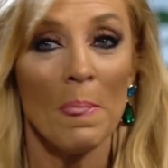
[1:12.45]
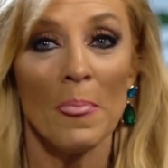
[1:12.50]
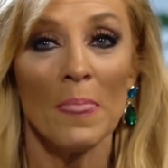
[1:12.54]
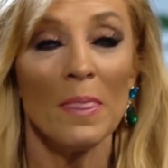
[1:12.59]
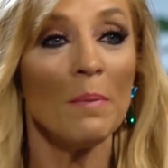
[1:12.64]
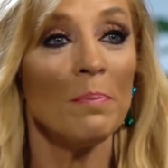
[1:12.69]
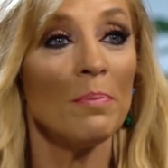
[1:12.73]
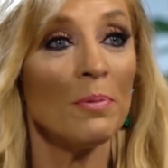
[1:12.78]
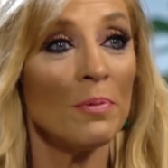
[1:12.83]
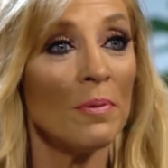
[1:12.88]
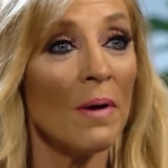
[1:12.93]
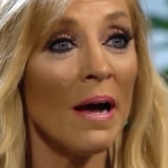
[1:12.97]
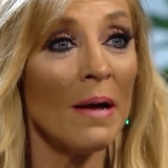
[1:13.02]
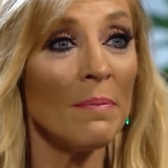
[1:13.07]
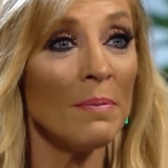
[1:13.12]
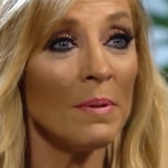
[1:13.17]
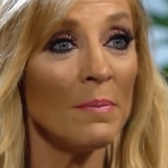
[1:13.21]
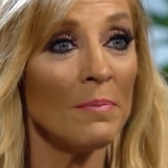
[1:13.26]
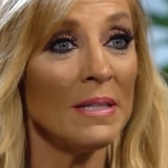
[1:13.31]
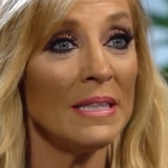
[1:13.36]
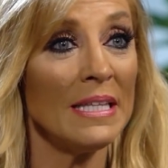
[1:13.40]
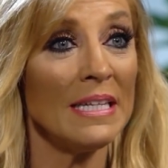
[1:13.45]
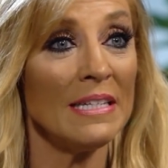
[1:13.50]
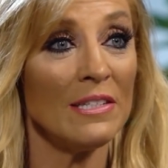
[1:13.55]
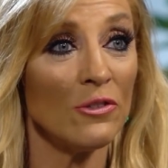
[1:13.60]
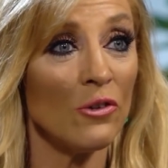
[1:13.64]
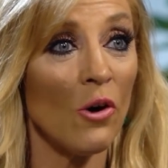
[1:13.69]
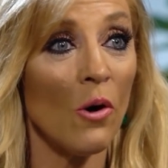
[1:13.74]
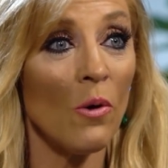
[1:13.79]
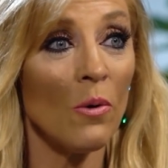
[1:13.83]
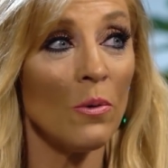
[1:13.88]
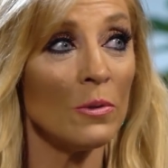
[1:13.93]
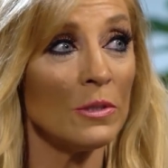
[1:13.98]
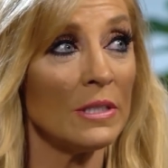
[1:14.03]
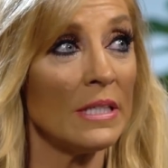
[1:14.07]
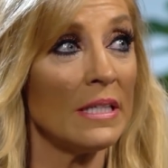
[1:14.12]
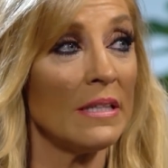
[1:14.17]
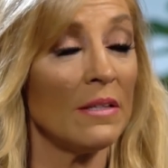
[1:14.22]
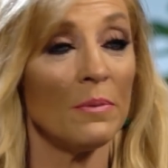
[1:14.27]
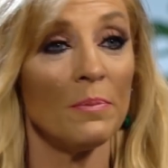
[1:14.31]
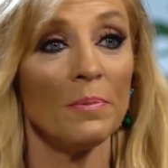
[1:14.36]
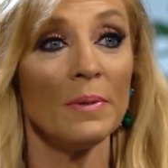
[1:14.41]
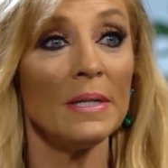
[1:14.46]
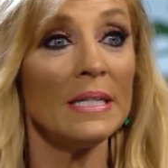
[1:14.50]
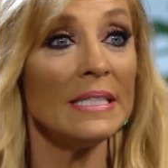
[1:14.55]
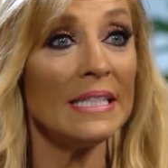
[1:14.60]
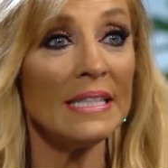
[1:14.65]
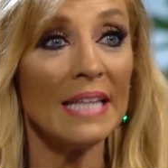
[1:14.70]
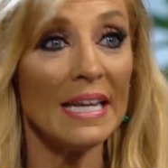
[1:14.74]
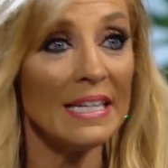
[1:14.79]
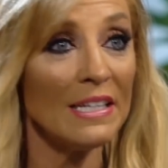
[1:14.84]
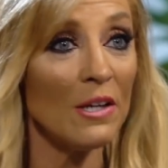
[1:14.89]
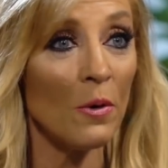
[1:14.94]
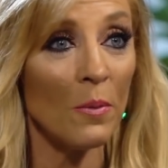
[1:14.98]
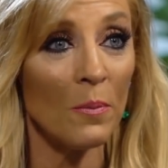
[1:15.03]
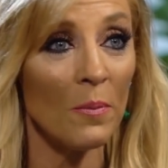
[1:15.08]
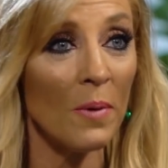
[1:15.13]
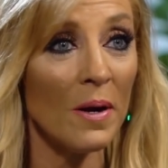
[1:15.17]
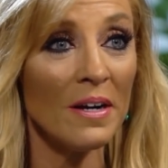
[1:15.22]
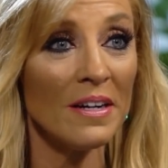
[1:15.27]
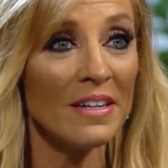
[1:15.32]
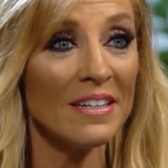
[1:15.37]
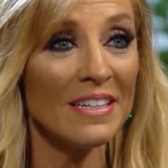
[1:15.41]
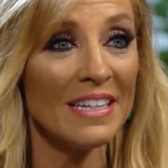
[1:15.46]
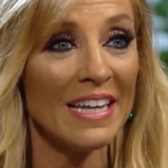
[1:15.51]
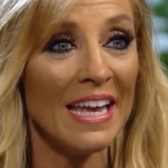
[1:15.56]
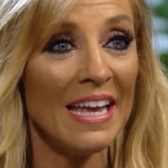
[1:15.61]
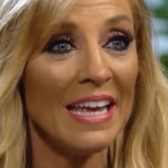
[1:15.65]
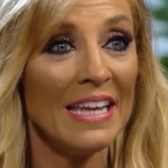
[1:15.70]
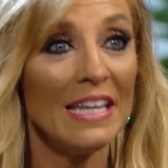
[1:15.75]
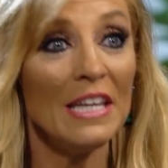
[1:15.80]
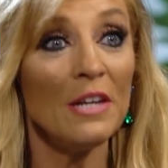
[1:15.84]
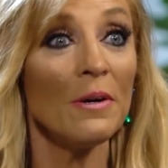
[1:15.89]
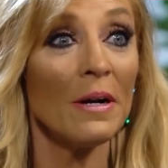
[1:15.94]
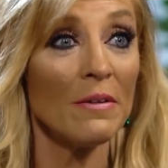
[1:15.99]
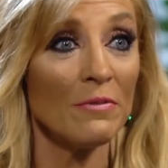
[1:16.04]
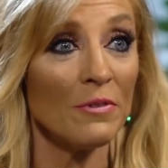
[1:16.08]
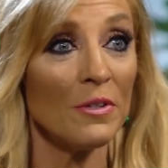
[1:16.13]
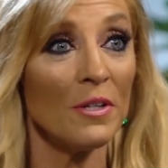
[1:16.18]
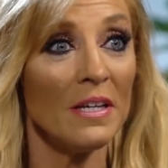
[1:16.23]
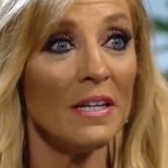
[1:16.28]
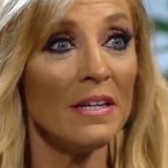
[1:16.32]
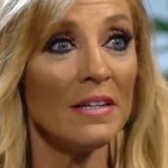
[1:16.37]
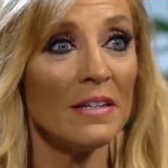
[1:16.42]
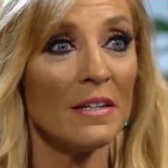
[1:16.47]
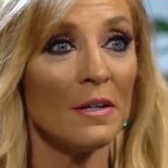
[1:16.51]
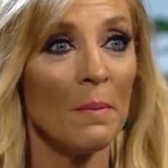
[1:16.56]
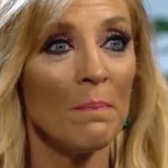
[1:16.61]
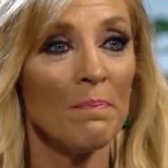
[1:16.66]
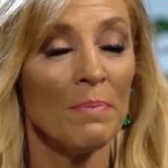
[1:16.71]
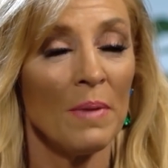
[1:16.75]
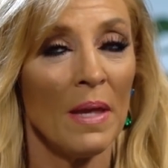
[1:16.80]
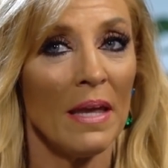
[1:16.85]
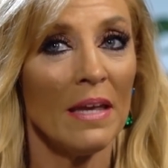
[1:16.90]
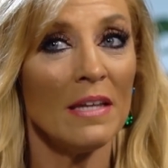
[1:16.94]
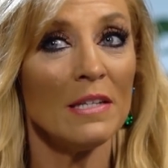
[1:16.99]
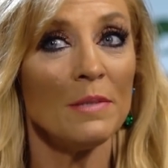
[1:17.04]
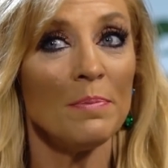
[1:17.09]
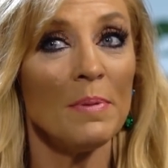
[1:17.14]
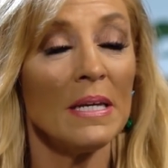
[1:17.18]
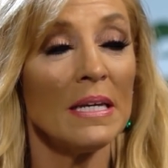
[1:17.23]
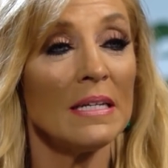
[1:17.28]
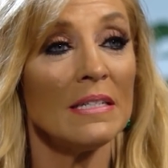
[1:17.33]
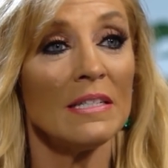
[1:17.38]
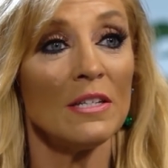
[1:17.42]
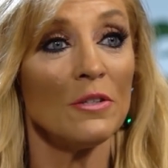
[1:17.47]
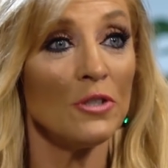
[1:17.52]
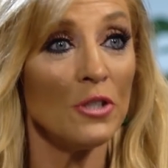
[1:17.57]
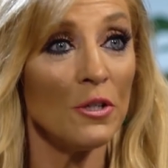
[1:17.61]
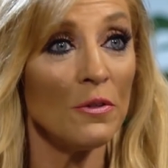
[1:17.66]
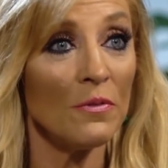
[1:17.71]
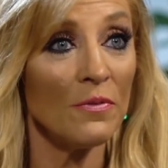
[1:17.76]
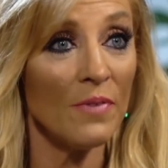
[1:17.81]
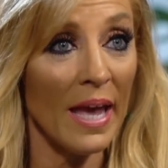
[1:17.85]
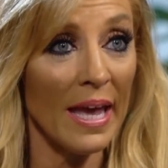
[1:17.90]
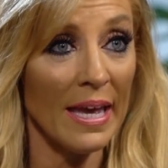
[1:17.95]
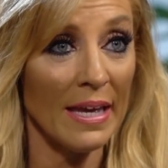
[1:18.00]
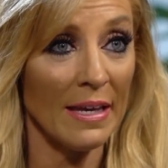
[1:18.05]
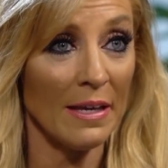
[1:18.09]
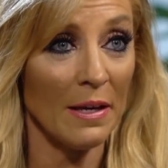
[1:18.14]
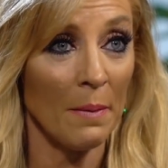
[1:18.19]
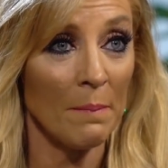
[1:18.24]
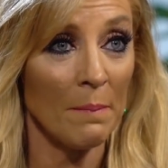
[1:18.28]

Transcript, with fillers: the problem with these goals and the reason they don't work year after year is because they're too vague.